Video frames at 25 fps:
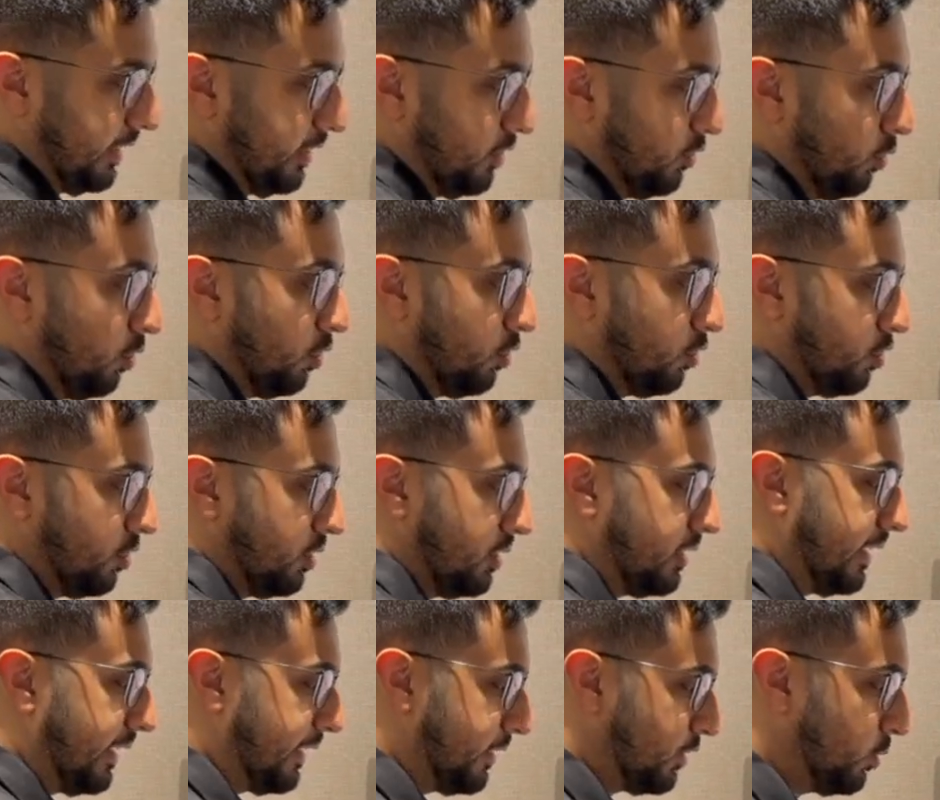It's not
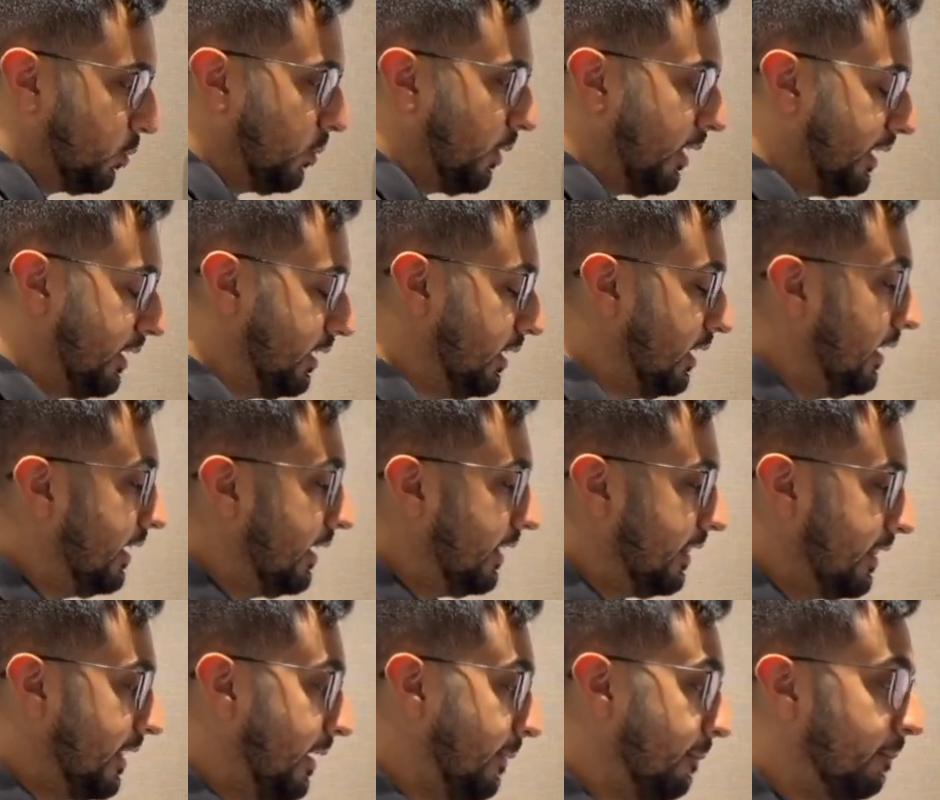just x squared.
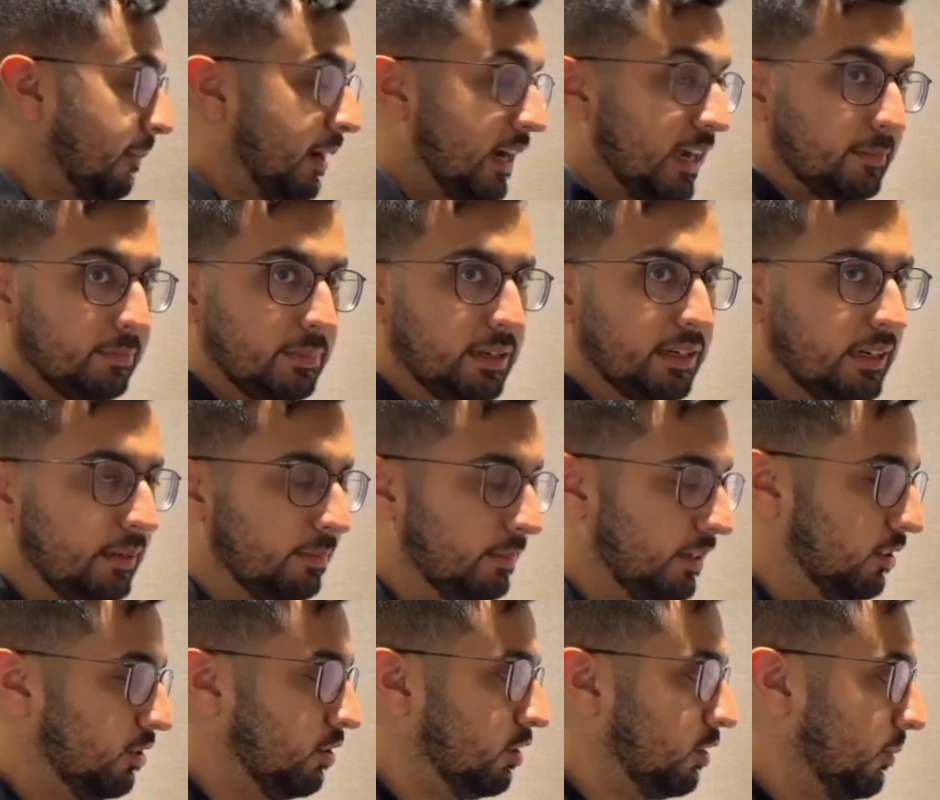There might be
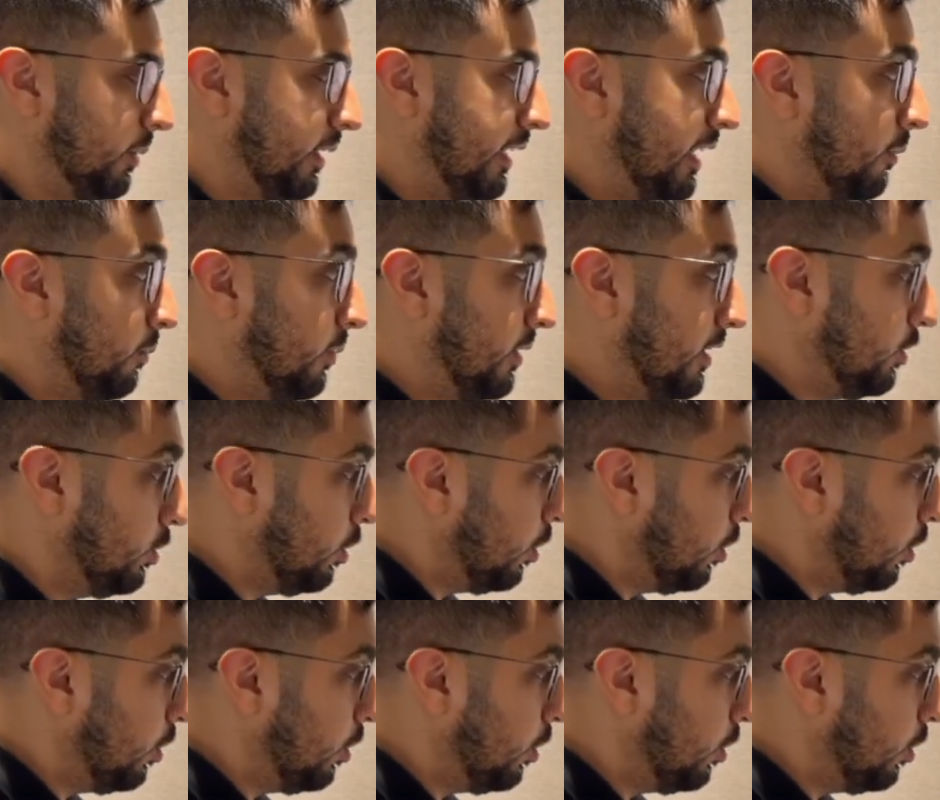limits to it, and we